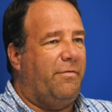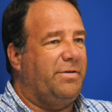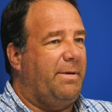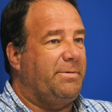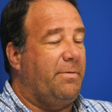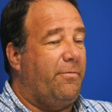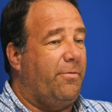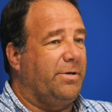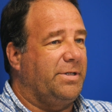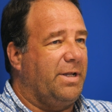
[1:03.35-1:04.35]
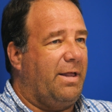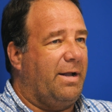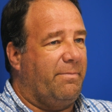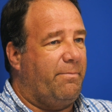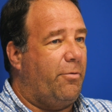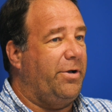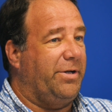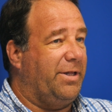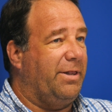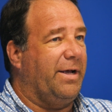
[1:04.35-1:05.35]
oftentimes before just a lot of
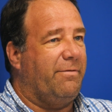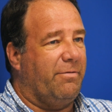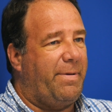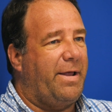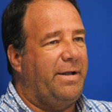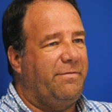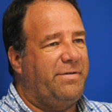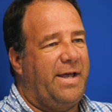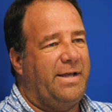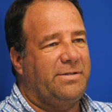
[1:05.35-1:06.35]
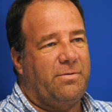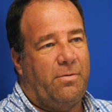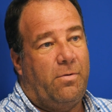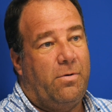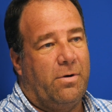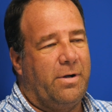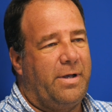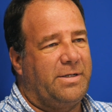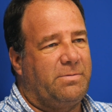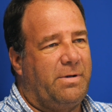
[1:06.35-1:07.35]
point and click repetitive tasks,
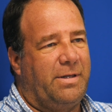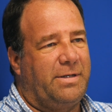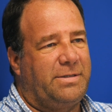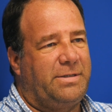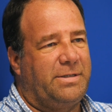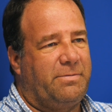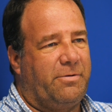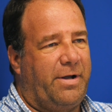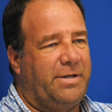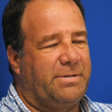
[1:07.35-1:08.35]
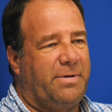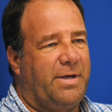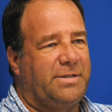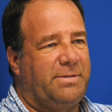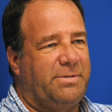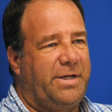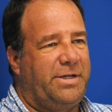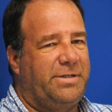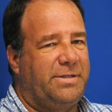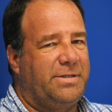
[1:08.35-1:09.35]
or as well as just creating some
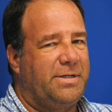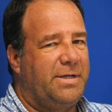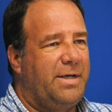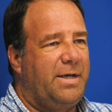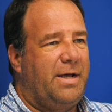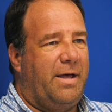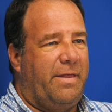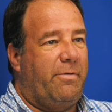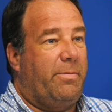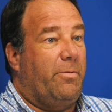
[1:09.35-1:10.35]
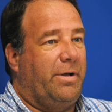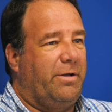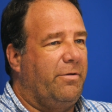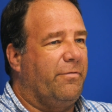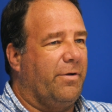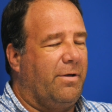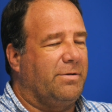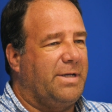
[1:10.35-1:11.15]
customizations that we've been wanting to do for a long